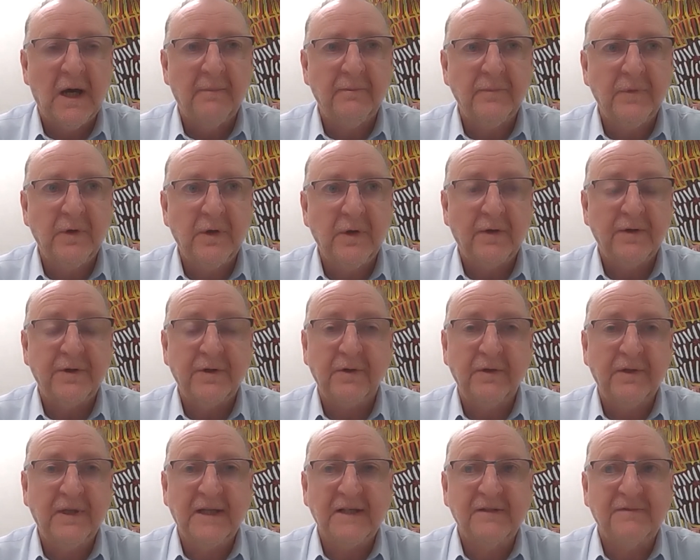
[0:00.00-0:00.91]
you know, do
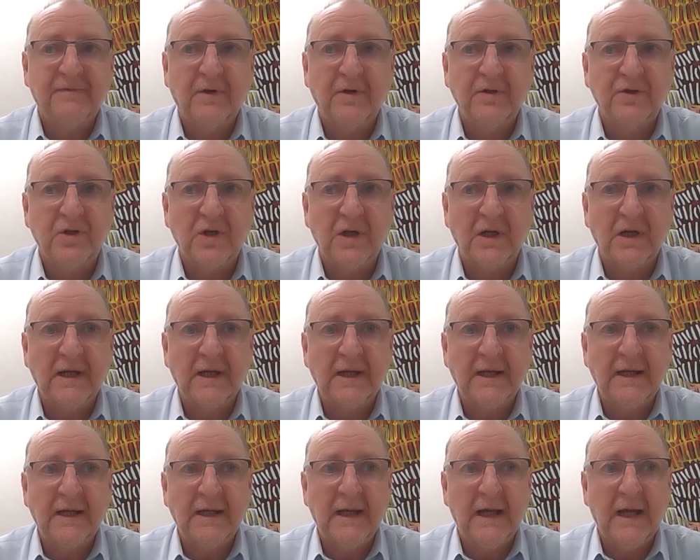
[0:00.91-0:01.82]
things
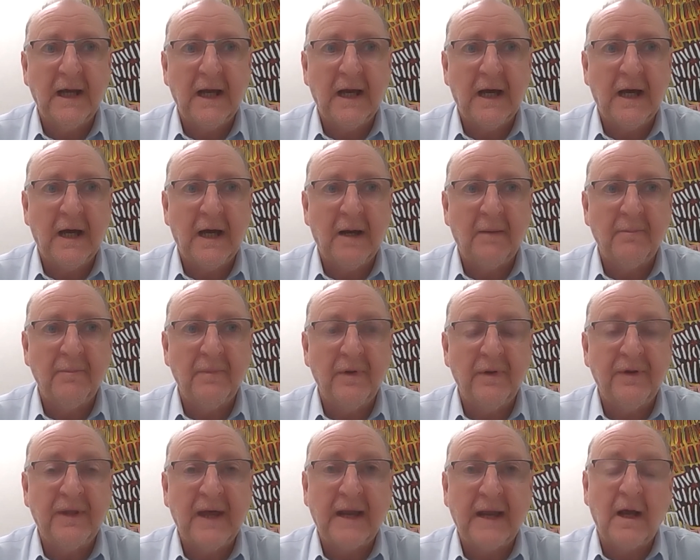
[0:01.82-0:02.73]
virtually
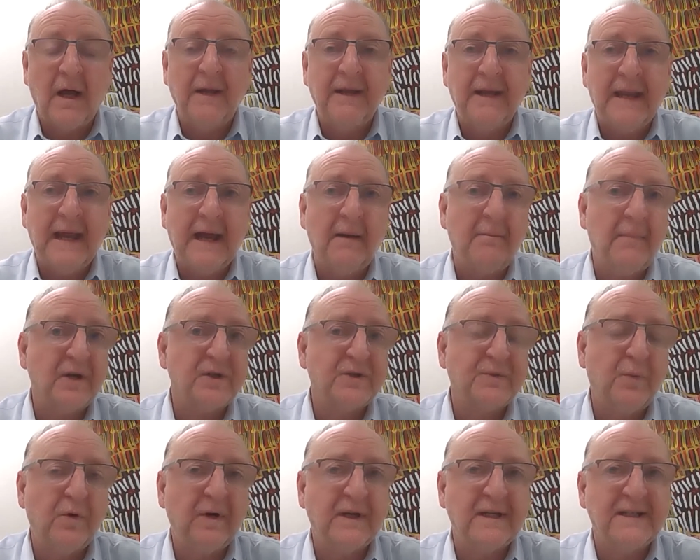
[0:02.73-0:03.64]
that are now
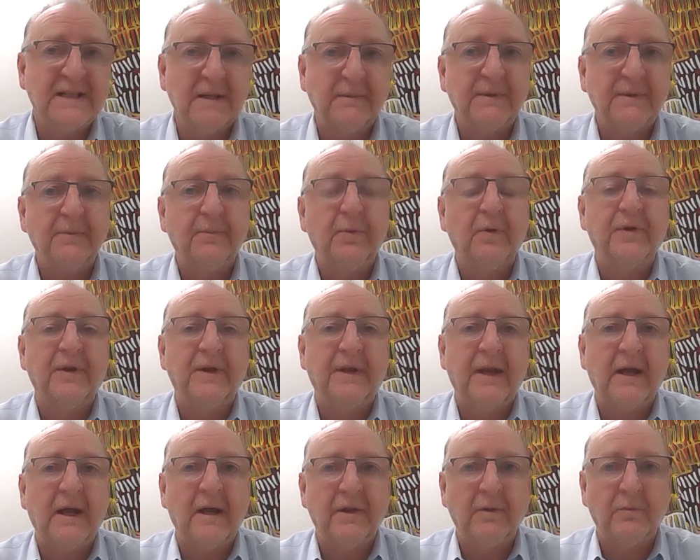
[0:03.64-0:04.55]
much more acceptable than
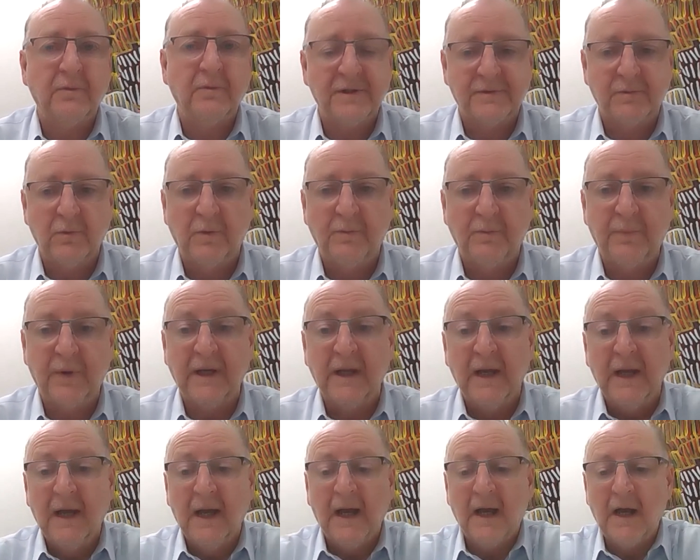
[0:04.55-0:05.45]
they otherwise would be.
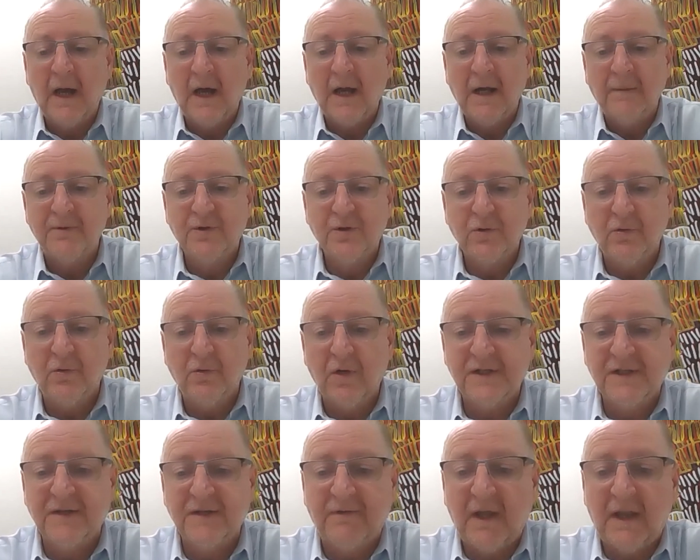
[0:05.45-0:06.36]
And I'm sure
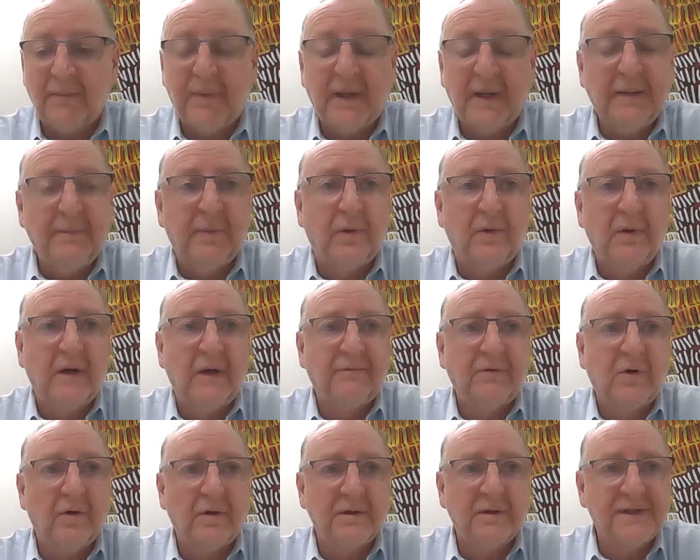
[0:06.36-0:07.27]
lots of other people
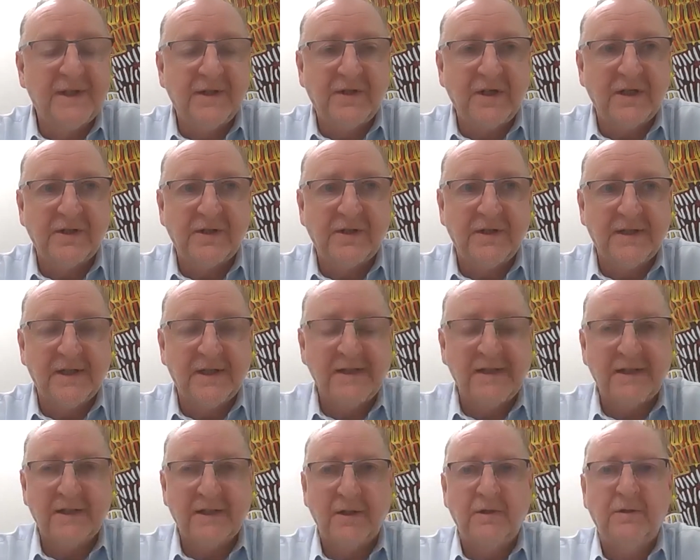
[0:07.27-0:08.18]
have got suggestions
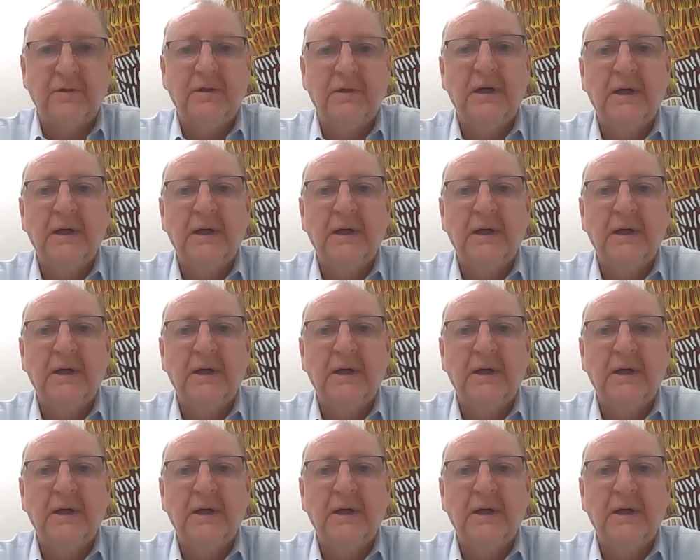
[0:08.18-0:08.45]
as to